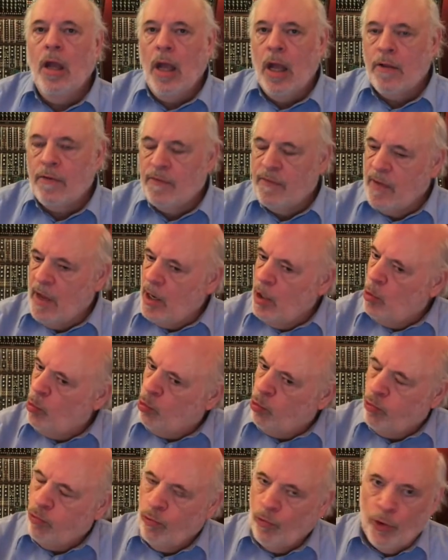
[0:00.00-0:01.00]
and set it
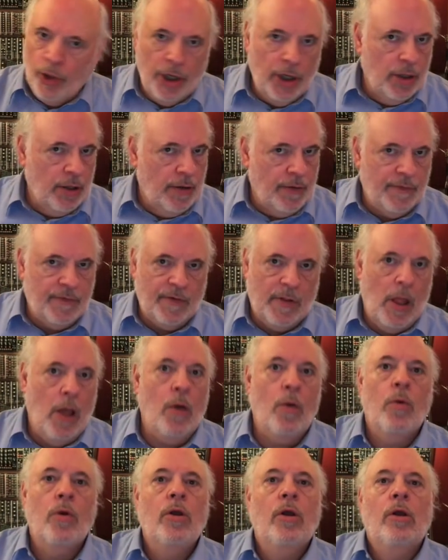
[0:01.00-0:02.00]
really
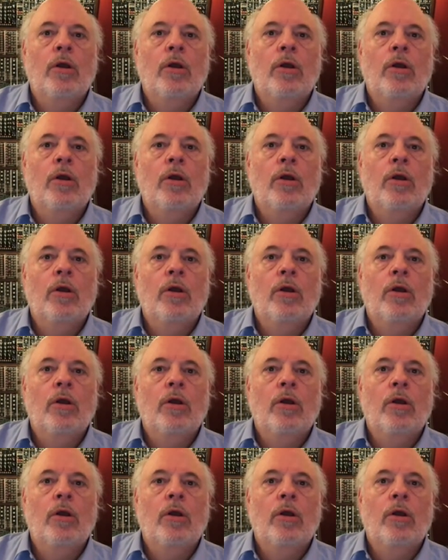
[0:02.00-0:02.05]
slow.